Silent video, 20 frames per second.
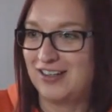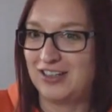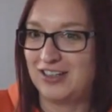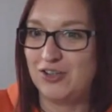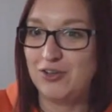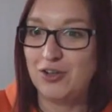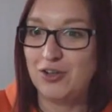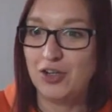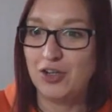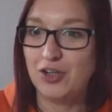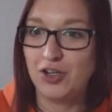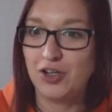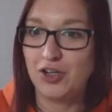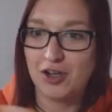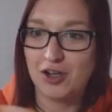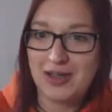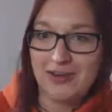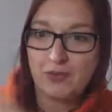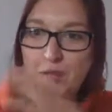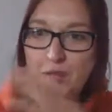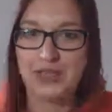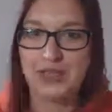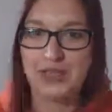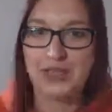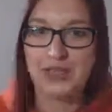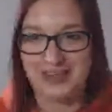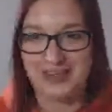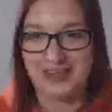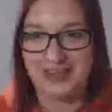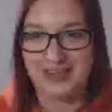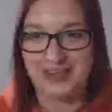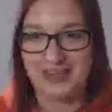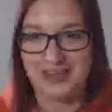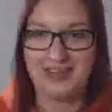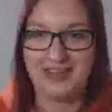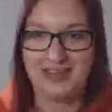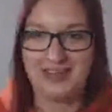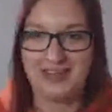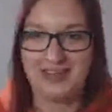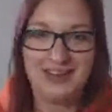you can go back four
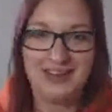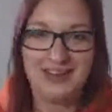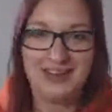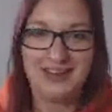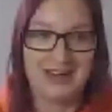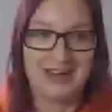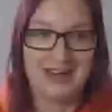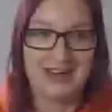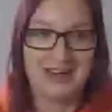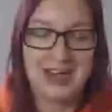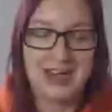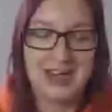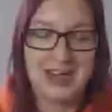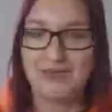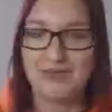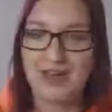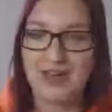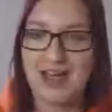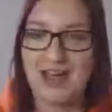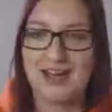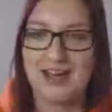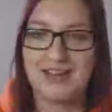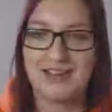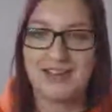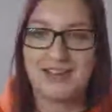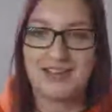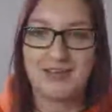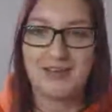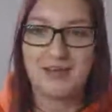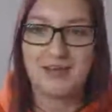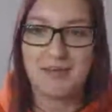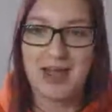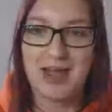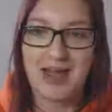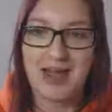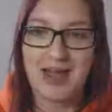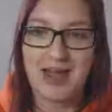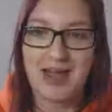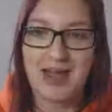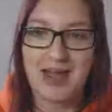years and claim the V A T
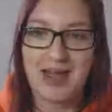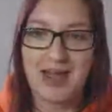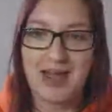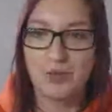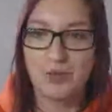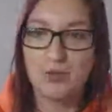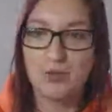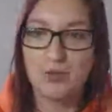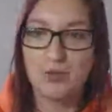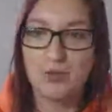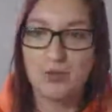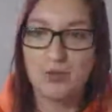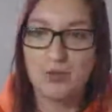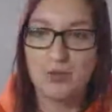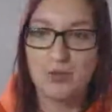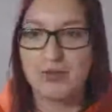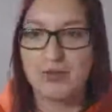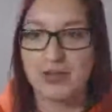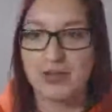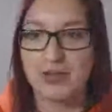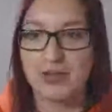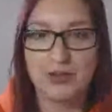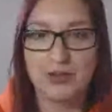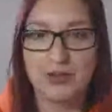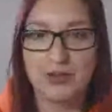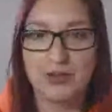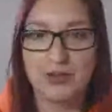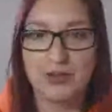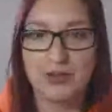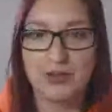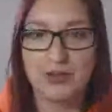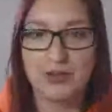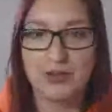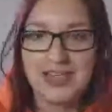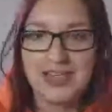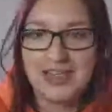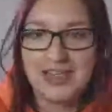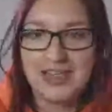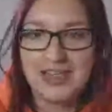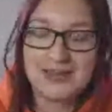back on all that equipment. If you haven't got the
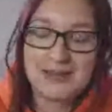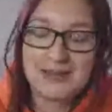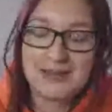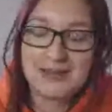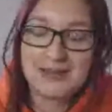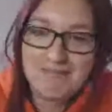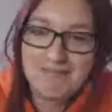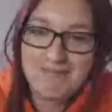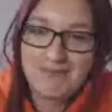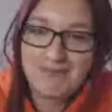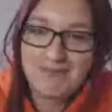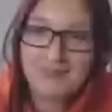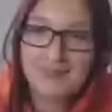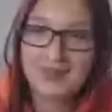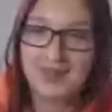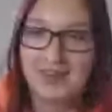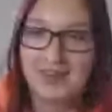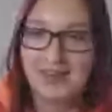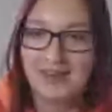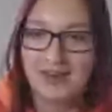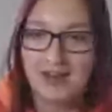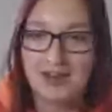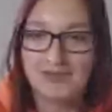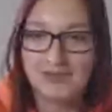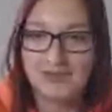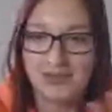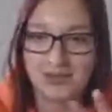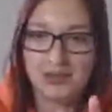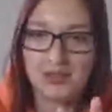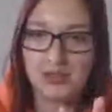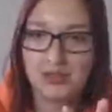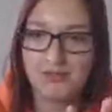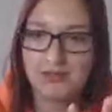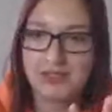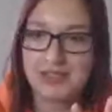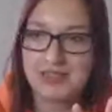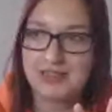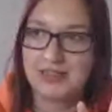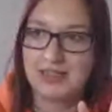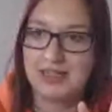receipts, I've done two
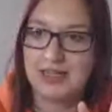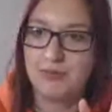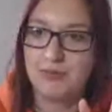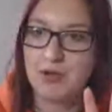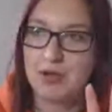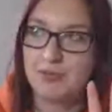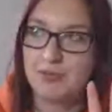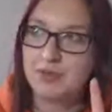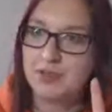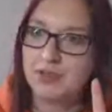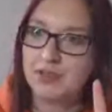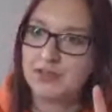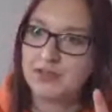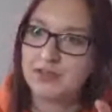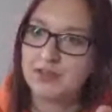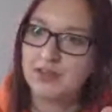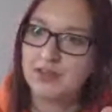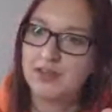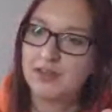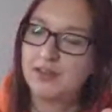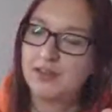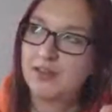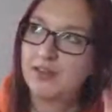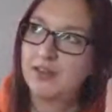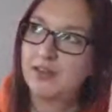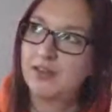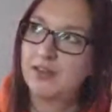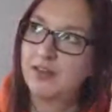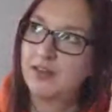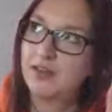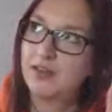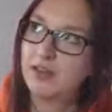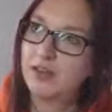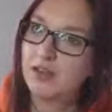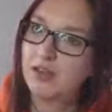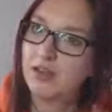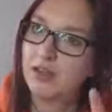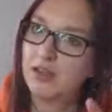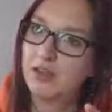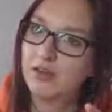recently. One was
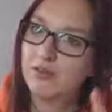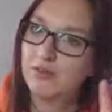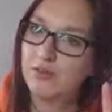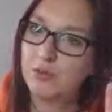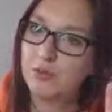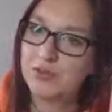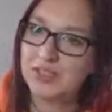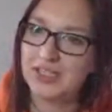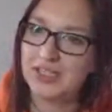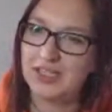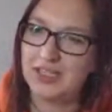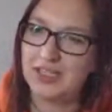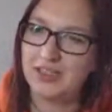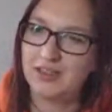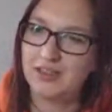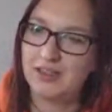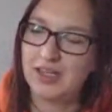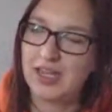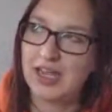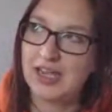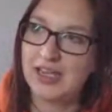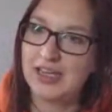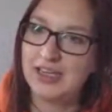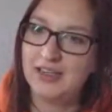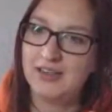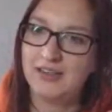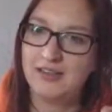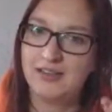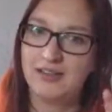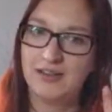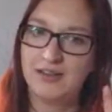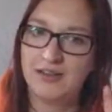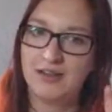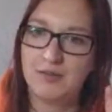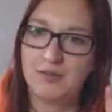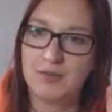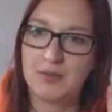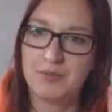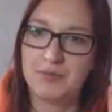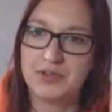fourteen K,
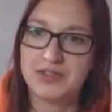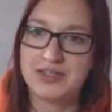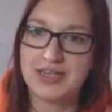one was